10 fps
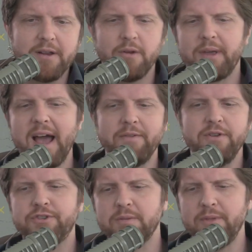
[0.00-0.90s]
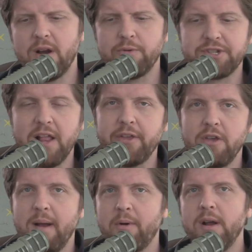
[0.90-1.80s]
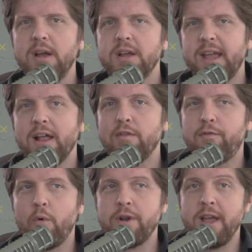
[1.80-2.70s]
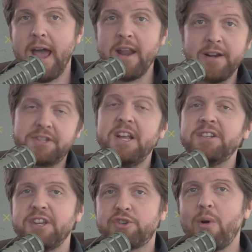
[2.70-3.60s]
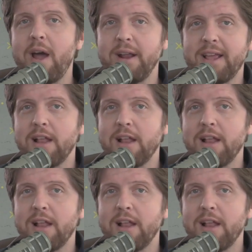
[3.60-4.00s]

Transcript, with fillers: You know, Gavin Newsom there, who's telling you, remember, California, and in a sense, he's right.